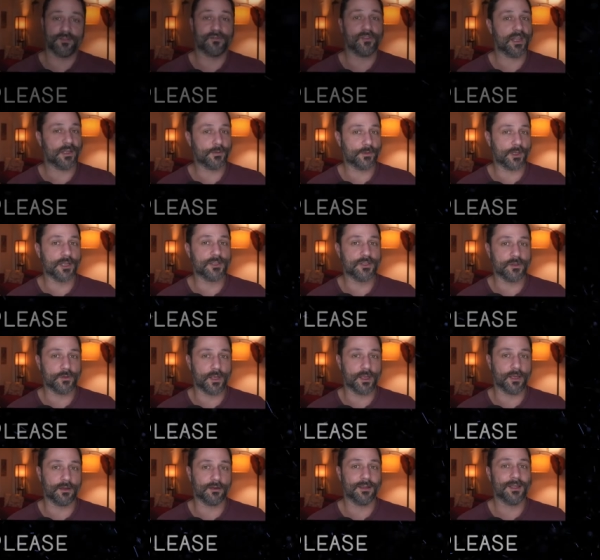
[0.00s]
If you like what I do
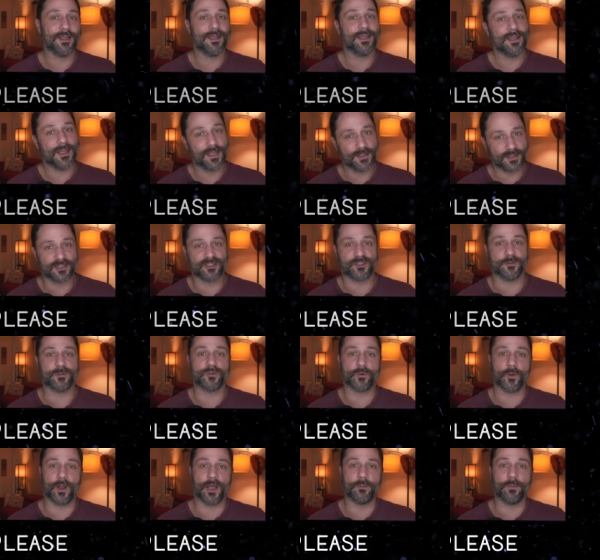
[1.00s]
here, hit that
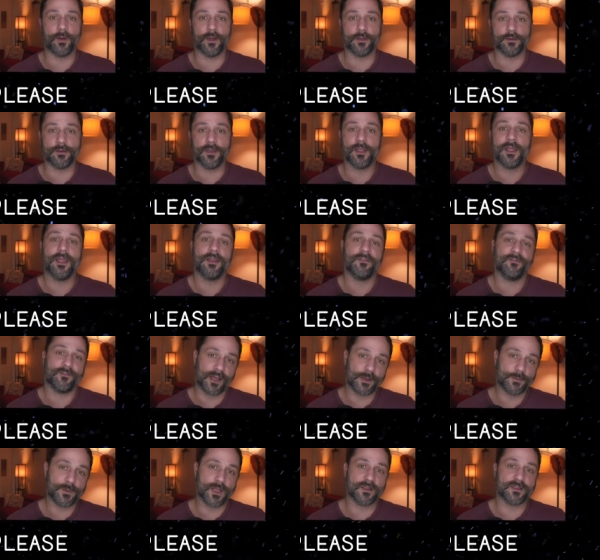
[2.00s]
subscribe button,
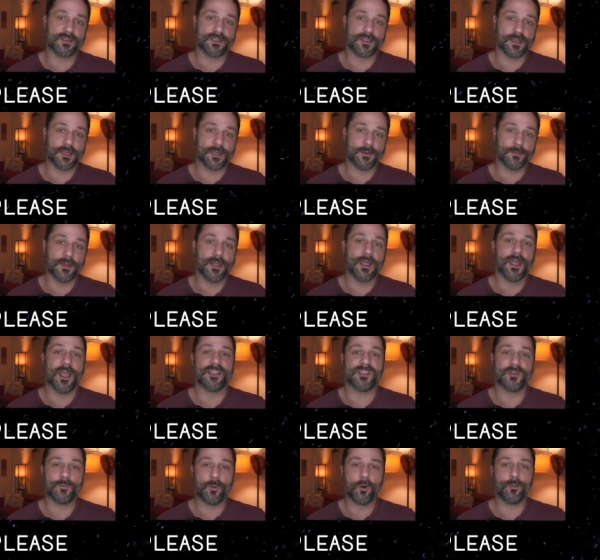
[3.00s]
find me on Steem,
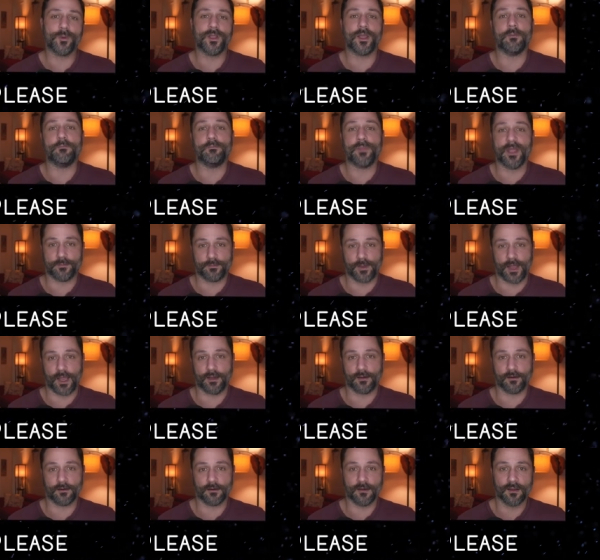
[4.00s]
and support me on
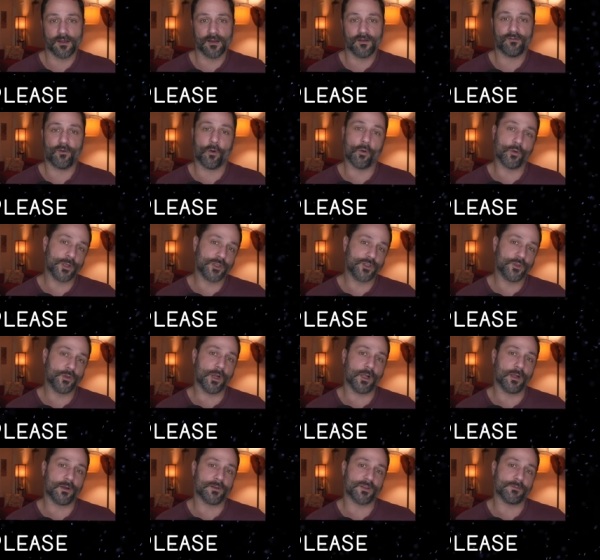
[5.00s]
Bitbacker. For only
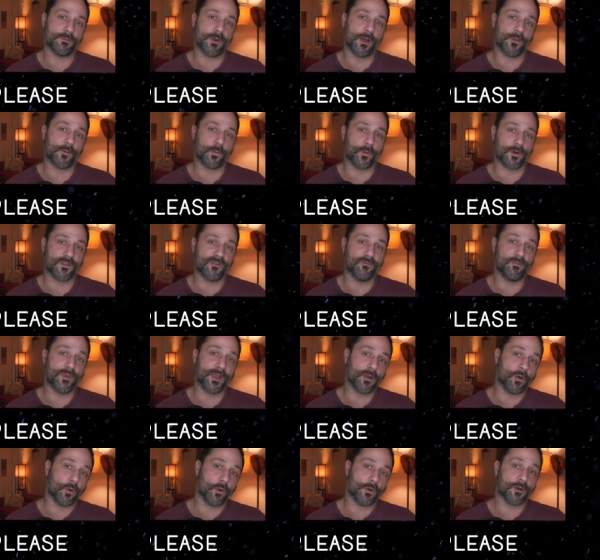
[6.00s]
$2 a month worth of
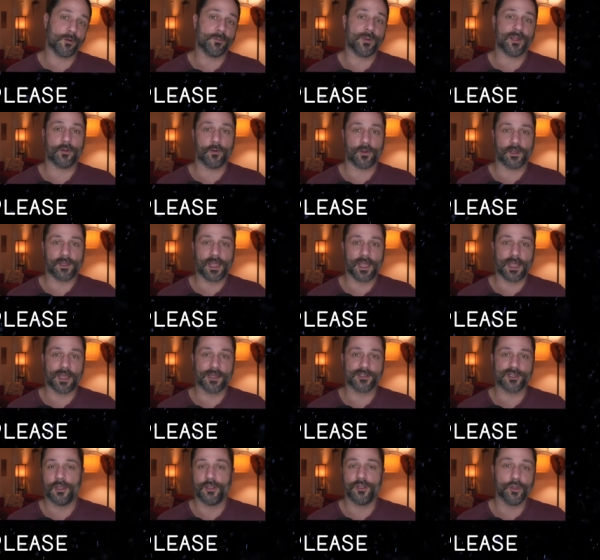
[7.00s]
Bitcoin or Bitcoin
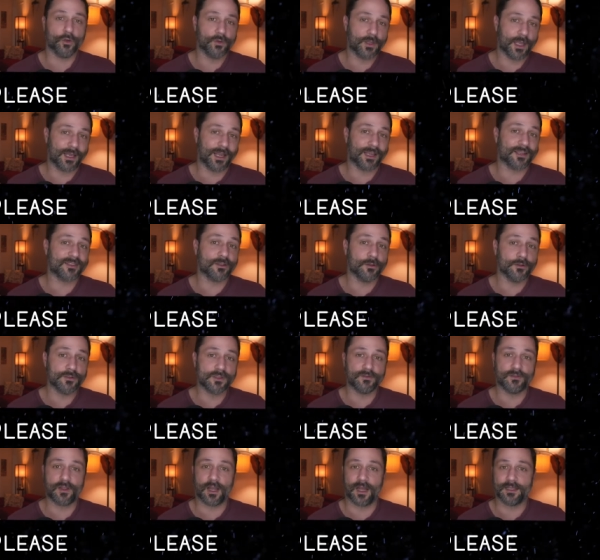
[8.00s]
Cash, you'll get
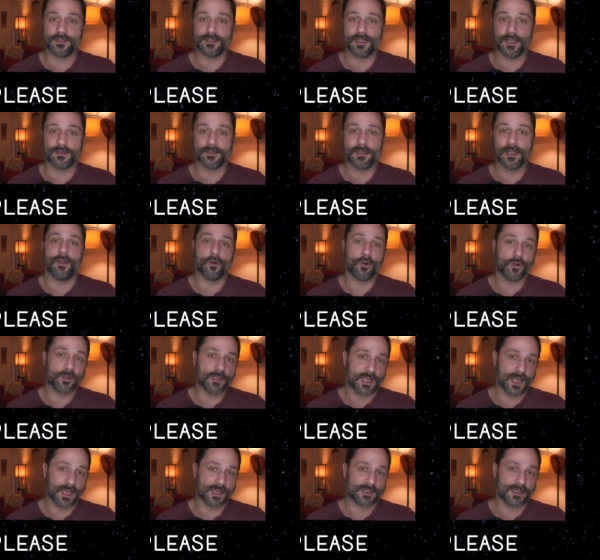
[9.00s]
exclusive content,
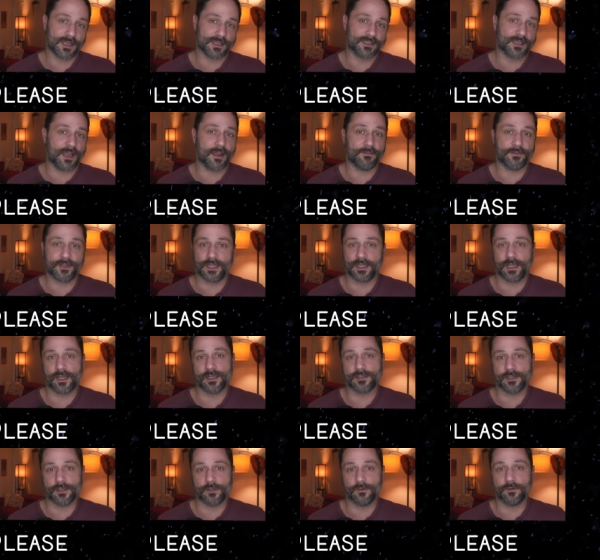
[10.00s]
early access to everything
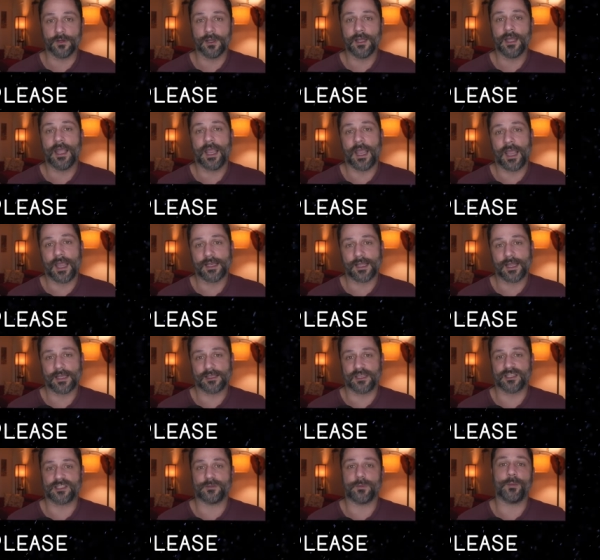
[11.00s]
I do, and
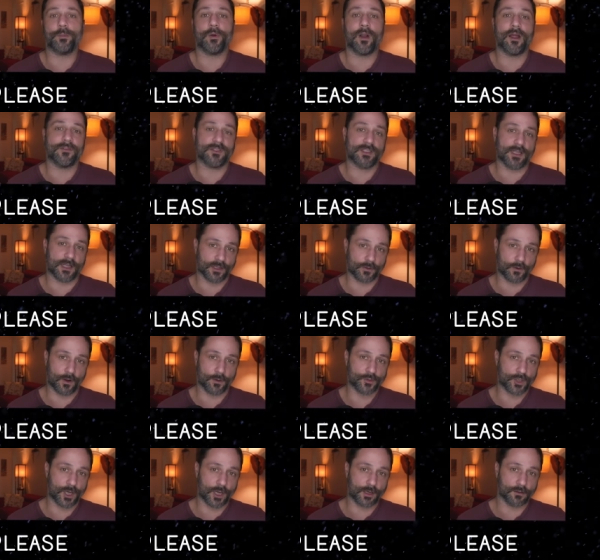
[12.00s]
access to my private
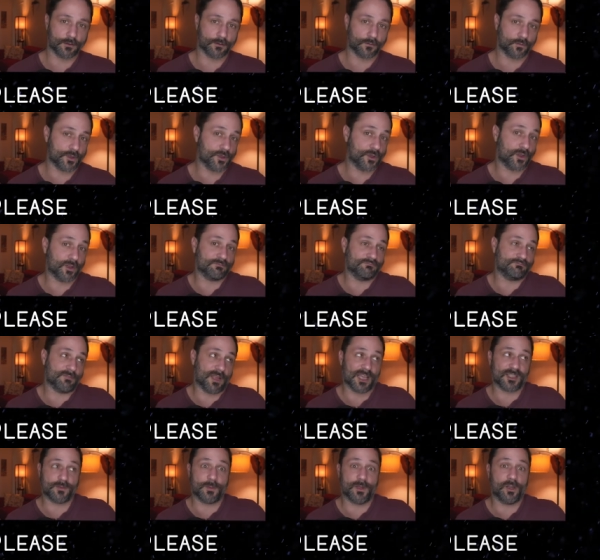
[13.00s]
Telegram channel, where you can
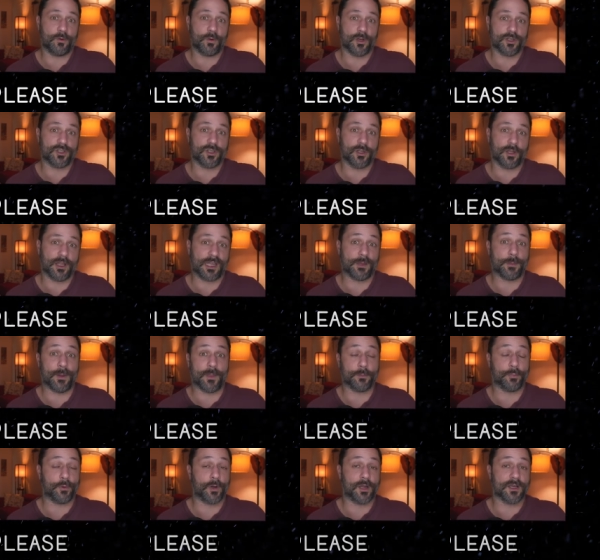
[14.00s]
ask me any question you like
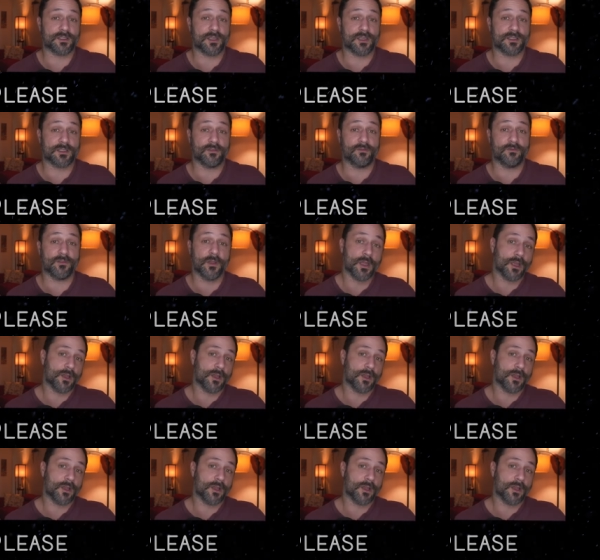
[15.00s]
about the process of